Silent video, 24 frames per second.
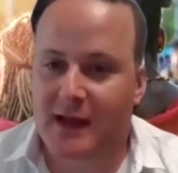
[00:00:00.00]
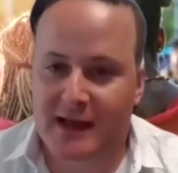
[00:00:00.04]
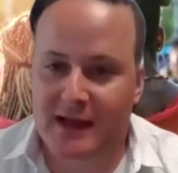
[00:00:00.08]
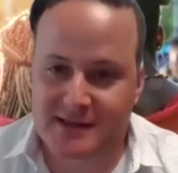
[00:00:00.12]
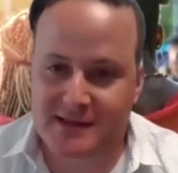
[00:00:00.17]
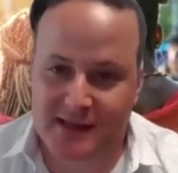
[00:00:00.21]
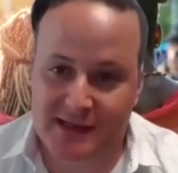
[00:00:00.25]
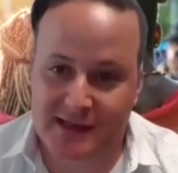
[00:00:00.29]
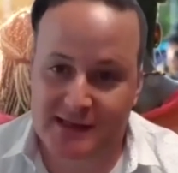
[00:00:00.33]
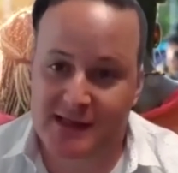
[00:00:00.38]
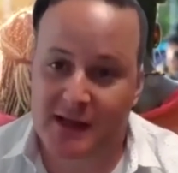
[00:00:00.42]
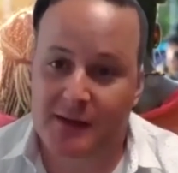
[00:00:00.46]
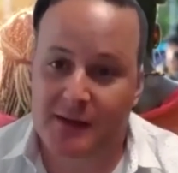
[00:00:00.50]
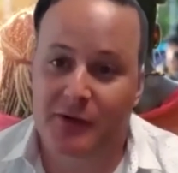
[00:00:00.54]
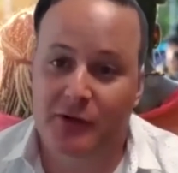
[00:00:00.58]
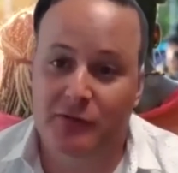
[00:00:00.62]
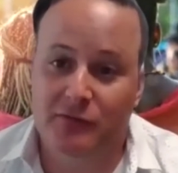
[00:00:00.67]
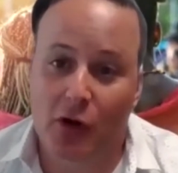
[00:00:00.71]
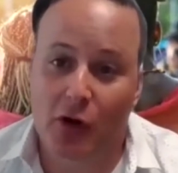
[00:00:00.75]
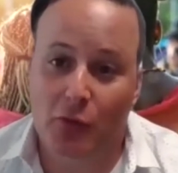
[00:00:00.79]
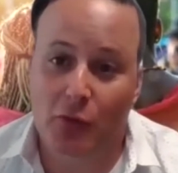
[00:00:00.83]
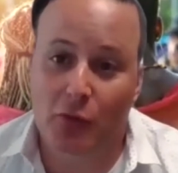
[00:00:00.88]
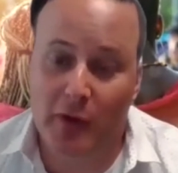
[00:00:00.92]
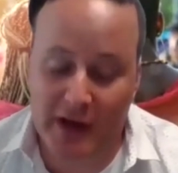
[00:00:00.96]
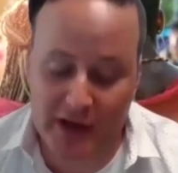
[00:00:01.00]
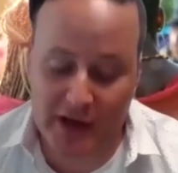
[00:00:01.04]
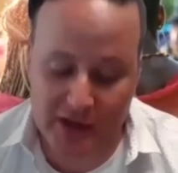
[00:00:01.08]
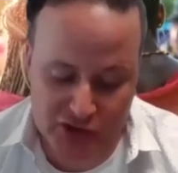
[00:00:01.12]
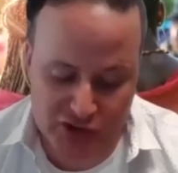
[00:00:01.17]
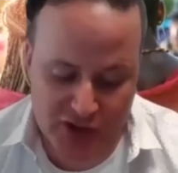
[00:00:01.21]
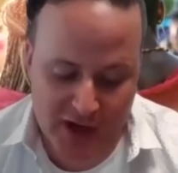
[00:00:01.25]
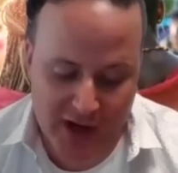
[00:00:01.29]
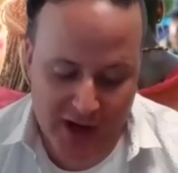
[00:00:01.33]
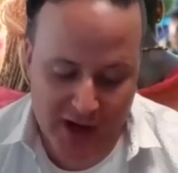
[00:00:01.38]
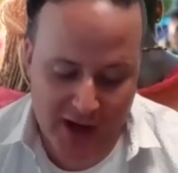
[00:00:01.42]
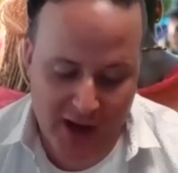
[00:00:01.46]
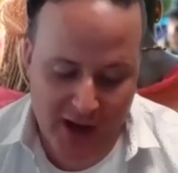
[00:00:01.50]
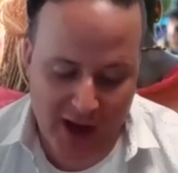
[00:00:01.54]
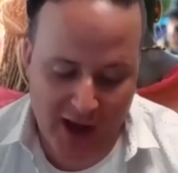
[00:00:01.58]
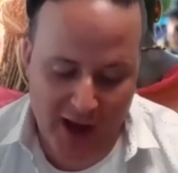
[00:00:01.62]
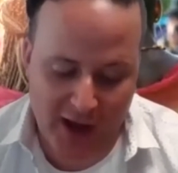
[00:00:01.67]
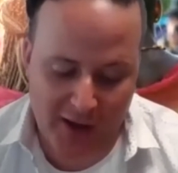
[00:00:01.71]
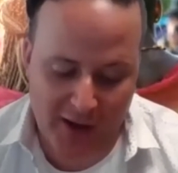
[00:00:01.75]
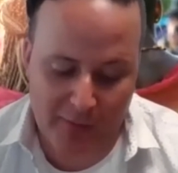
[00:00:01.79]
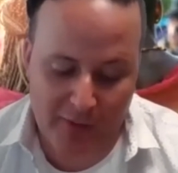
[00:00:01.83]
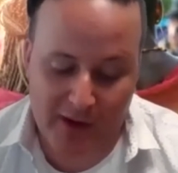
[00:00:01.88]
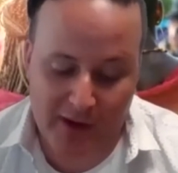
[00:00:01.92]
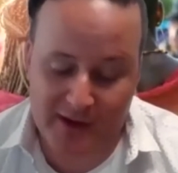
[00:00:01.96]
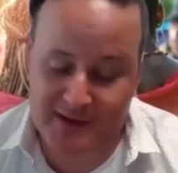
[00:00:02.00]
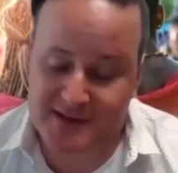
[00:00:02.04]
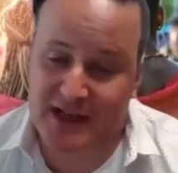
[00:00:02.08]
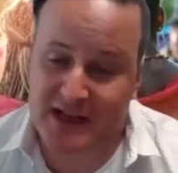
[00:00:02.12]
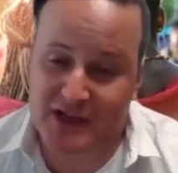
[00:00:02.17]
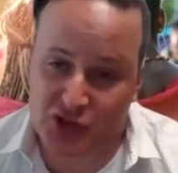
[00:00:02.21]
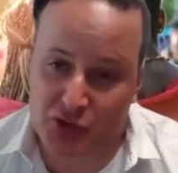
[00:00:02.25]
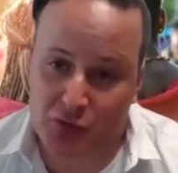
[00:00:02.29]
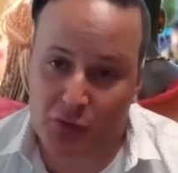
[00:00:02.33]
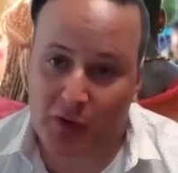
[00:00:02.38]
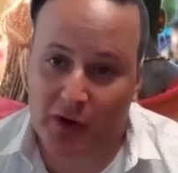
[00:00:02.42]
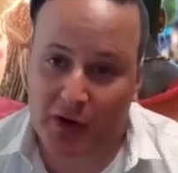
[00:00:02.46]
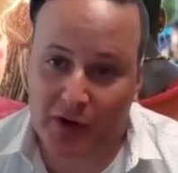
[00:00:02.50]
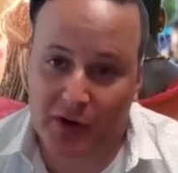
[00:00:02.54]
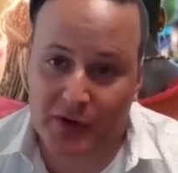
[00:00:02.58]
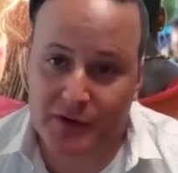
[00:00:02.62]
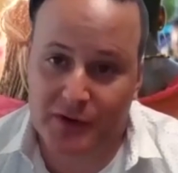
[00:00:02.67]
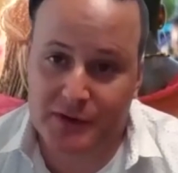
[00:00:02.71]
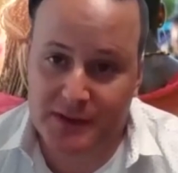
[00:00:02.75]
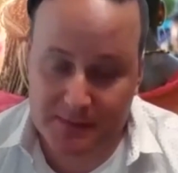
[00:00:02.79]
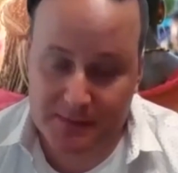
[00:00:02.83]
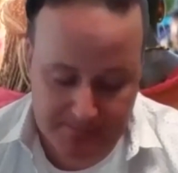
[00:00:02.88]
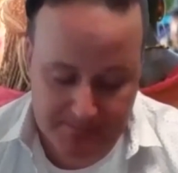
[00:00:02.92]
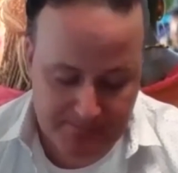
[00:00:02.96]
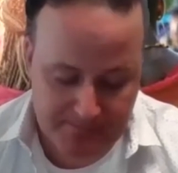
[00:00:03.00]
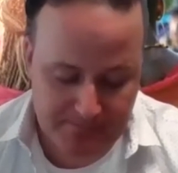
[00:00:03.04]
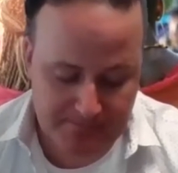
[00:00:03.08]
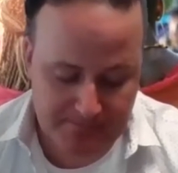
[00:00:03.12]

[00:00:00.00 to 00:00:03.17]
as an example, low-wage essential workers.